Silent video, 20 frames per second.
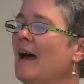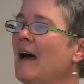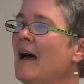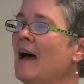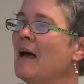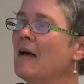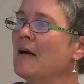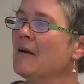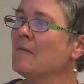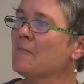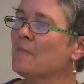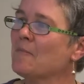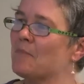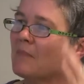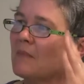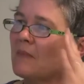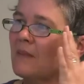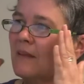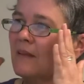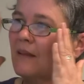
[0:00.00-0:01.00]

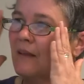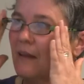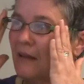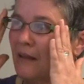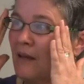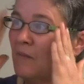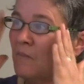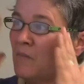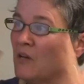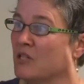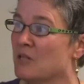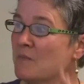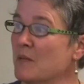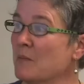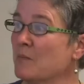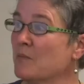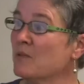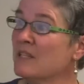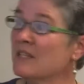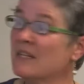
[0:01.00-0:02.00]
And most
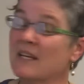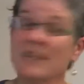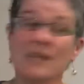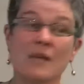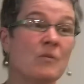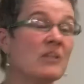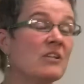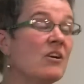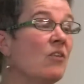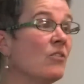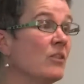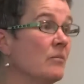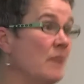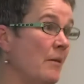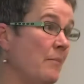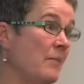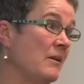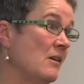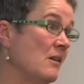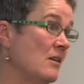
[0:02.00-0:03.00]
people did it. And then we'd hold them
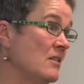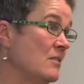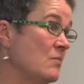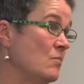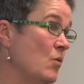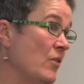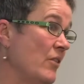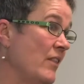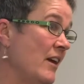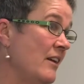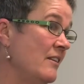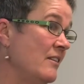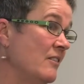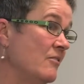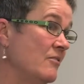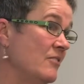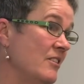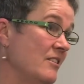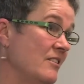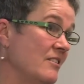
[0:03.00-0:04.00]
up and ask them what they
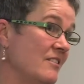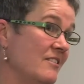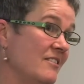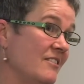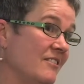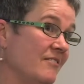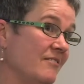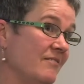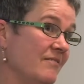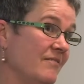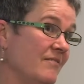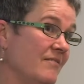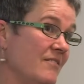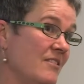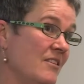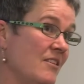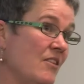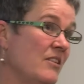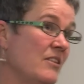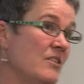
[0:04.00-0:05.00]
noticed.
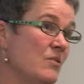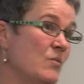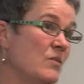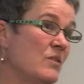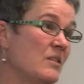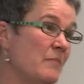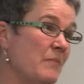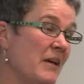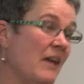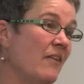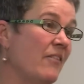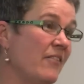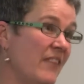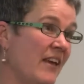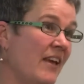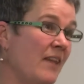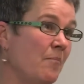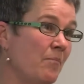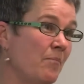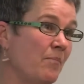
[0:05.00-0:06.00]
So this was about
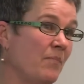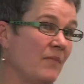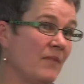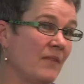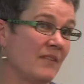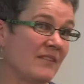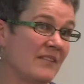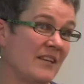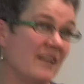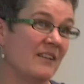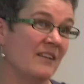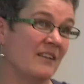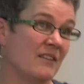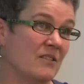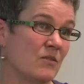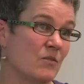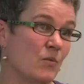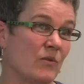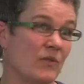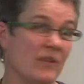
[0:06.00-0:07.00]
them telling
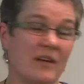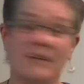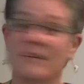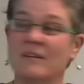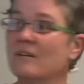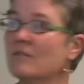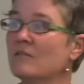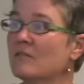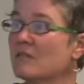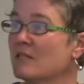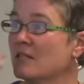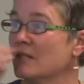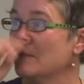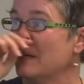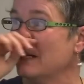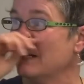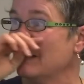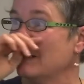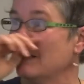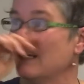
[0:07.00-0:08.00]
us what they noticed
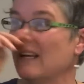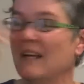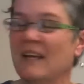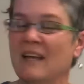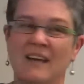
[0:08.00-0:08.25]
about it.